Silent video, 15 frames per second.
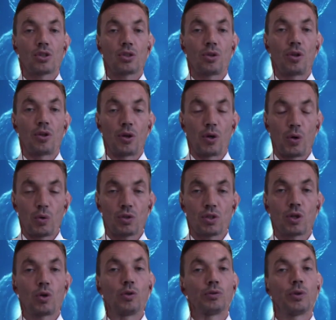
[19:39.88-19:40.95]
those
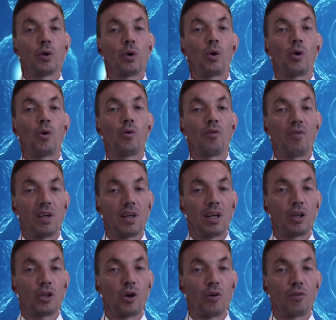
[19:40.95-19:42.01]
who follow vegan
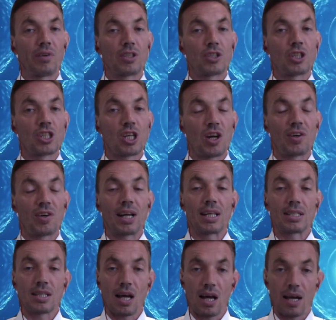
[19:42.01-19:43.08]
or vegetarian
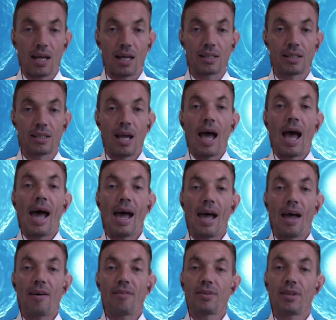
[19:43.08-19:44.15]
diet
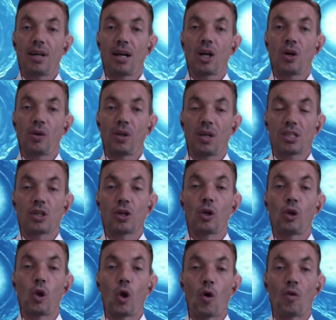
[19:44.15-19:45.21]
have their cholesterol
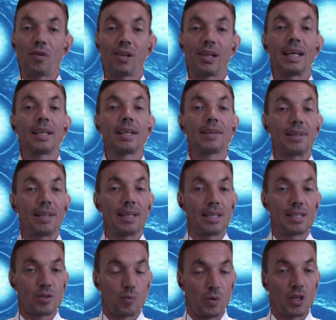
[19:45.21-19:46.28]
level
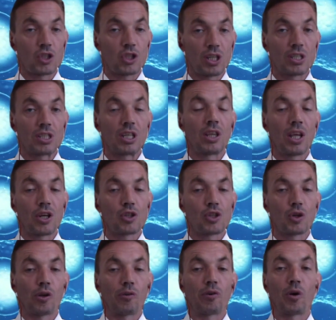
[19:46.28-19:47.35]
increased, which is
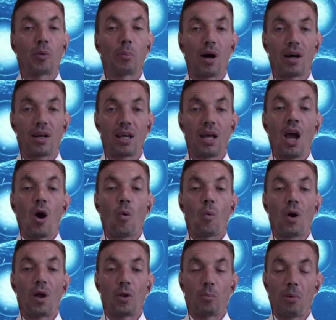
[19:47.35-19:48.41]
natural for body
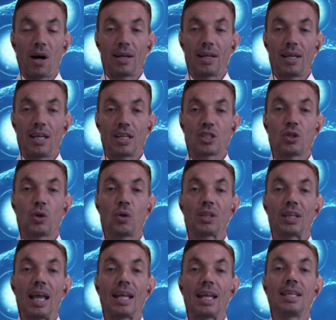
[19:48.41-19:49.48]
when the body is not
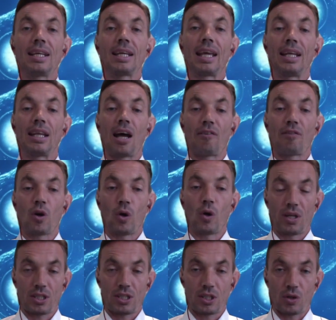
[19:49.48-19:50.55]
getting enough
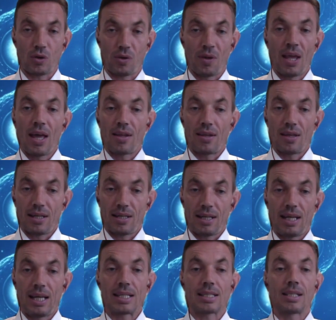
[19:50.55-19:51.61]
cholesterol. That
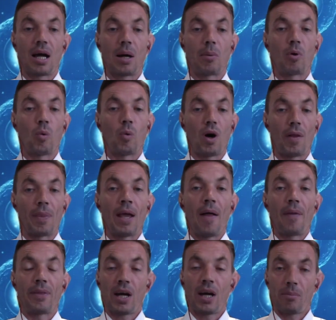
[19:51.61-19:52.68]
is number 1.
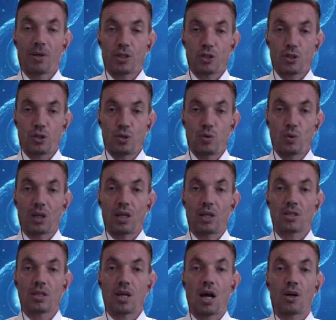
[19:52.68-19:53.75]
Number 2,
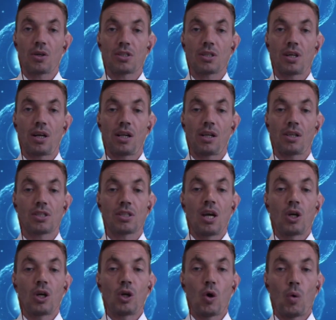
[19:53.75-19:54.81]
Kintaro cells
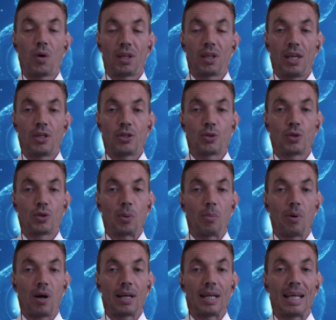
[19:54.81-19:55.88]
going into your
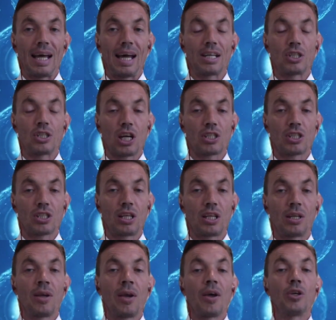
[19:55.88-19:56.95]
body, adjusting
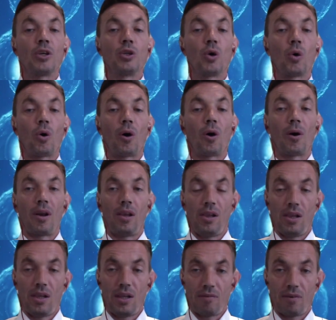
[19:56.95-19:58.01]
your
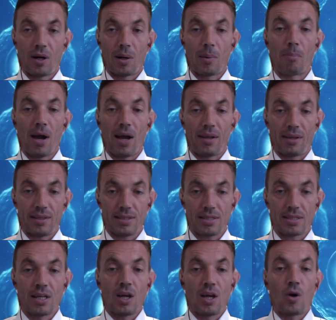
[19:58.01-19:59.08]
liver balance,
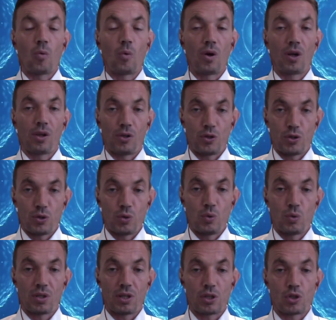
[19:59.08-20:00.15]
will do
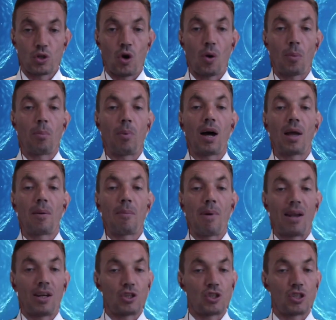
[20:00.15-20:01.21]
the job by
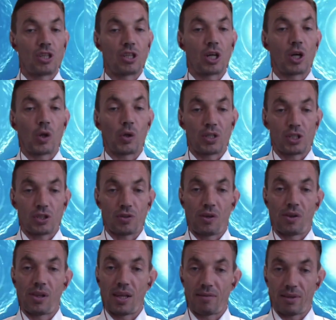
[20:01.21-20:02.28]
managing the cholesterol
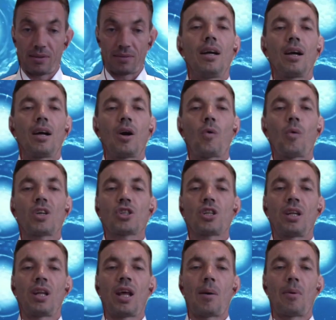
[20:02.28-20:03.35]
level. Question
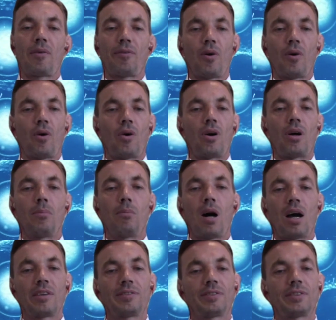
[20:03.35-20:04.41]
number 4.
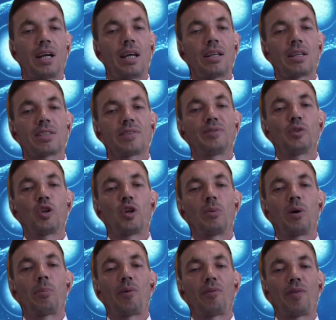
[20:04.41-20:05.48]
My friend is a former
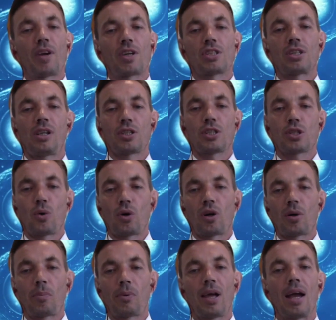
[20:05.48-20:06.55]
professional soccer
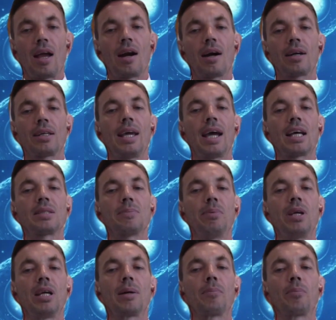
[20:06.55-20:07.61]
player. He has
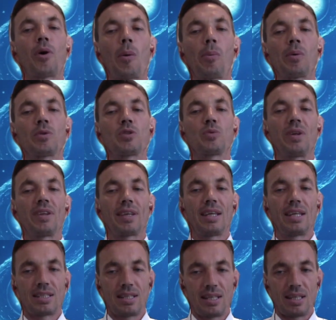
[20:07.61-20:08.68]
big problems with
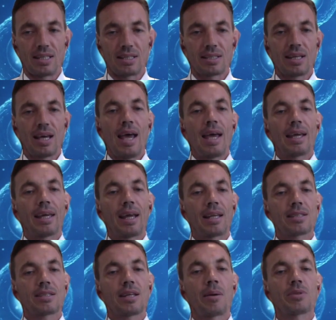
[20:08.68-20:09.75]
his knees. Can
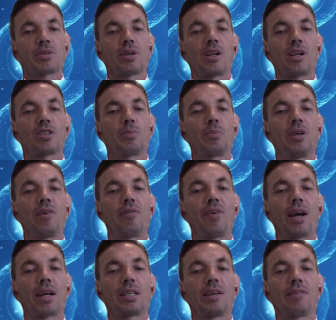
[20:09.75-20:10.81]
stem cells be
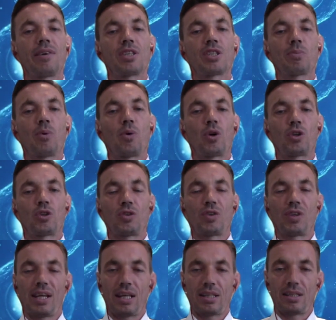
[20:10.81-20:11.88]
effective in
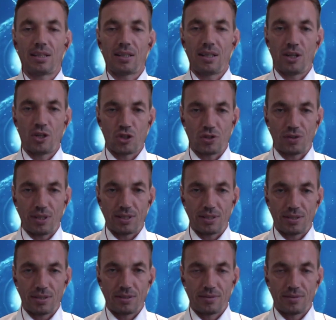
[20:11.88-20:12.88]
sport-related injuries?